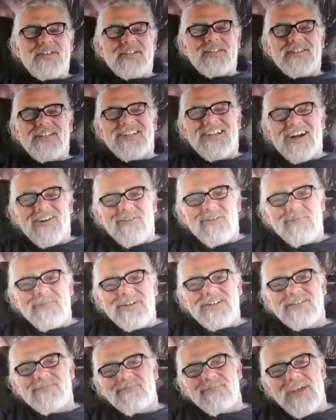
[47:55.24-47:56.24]
the
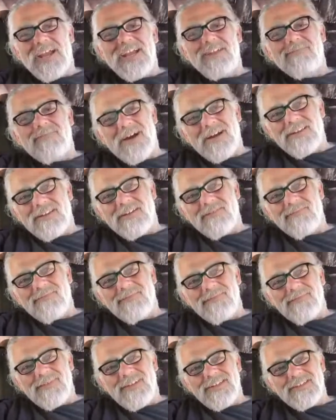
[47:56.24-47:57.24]
government is made by them.
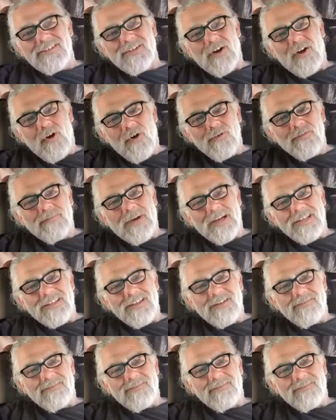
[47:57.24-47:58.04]
It's owned by